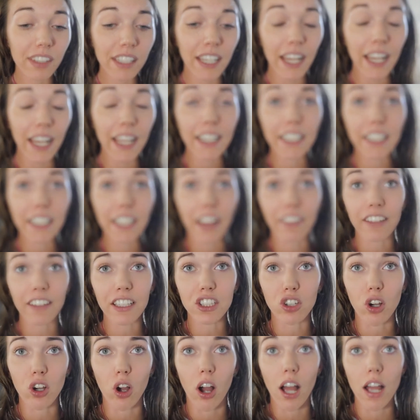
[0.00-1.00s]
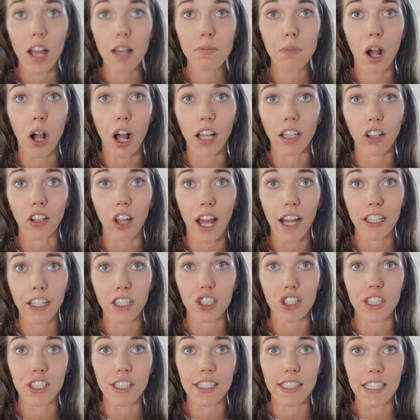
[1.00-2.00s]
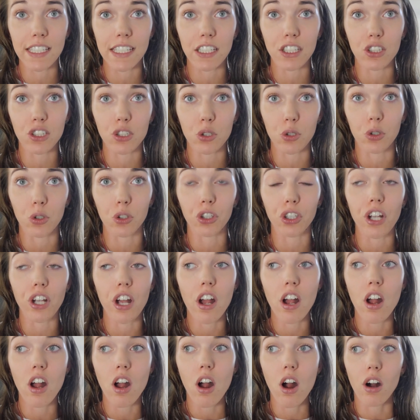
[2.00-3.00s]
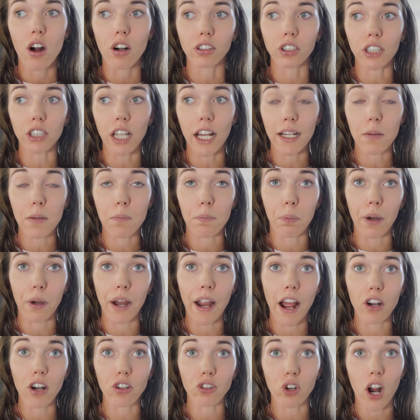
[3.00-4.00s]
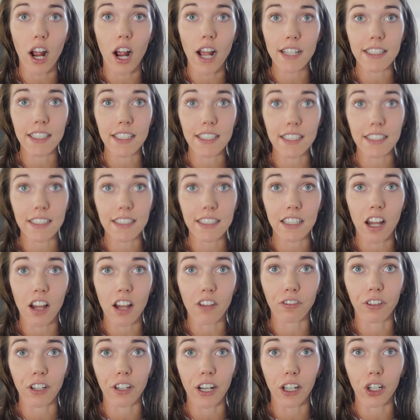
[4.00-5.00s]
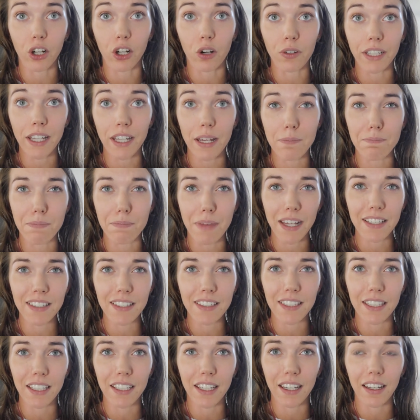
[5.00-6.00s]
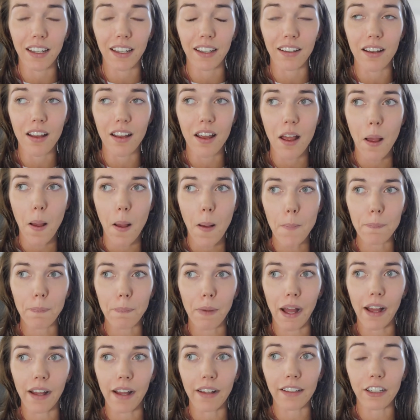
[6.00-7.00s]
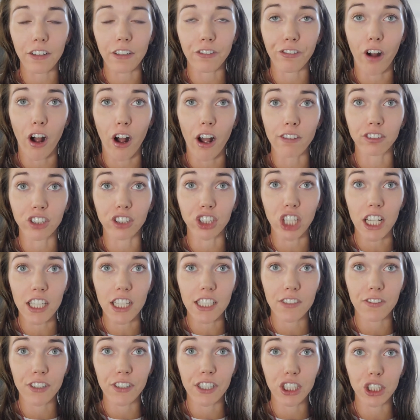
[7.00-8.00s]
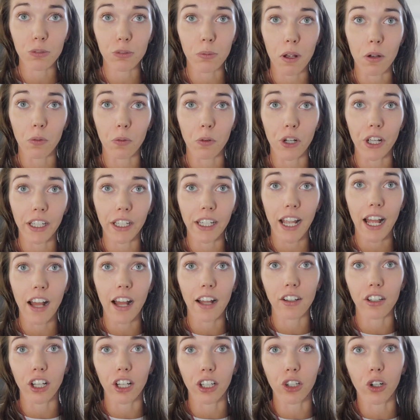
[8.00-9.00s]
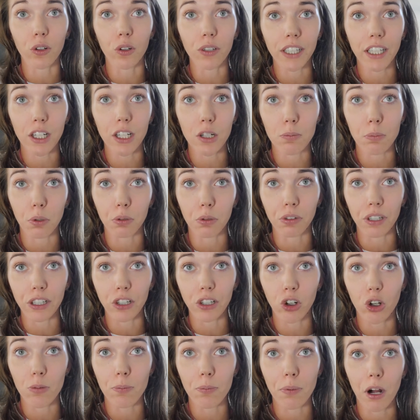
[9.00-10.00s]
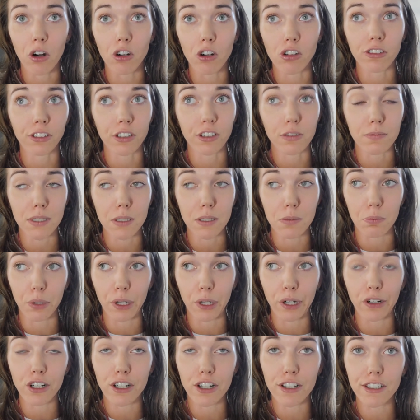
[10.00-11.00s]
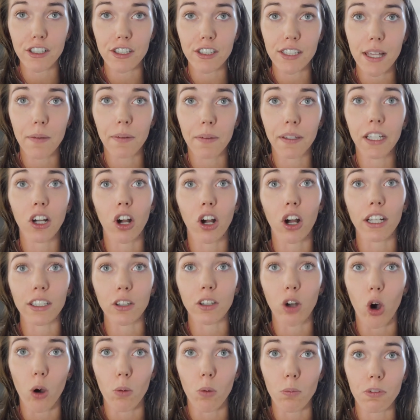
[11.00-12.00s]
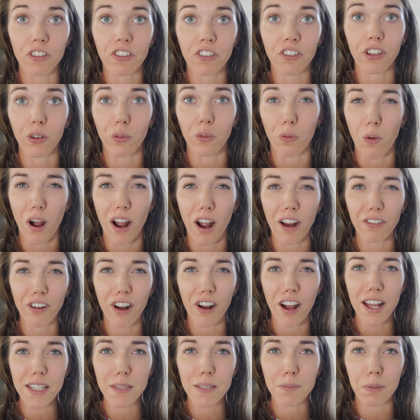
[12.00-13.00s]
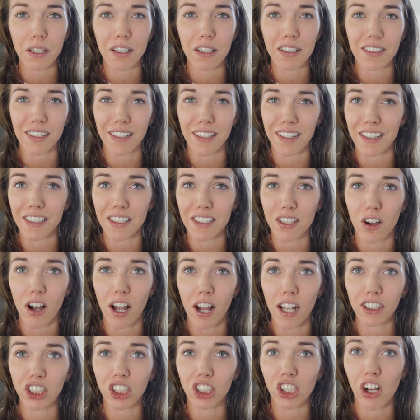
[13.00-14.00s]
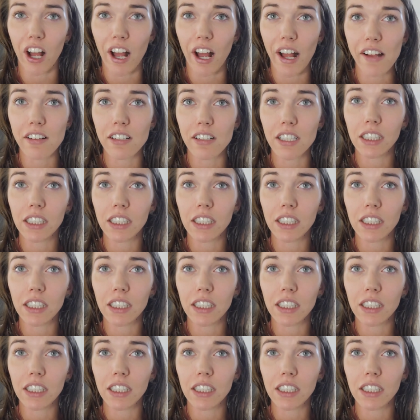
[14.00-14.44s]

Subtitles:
any other time I like to stick to like brown rices and stuff when I go and get Mexican, but if I've just finished my workout and I go and get a burrito bowl from Sombreros or something, I'd opt for the white rice because it is high GI.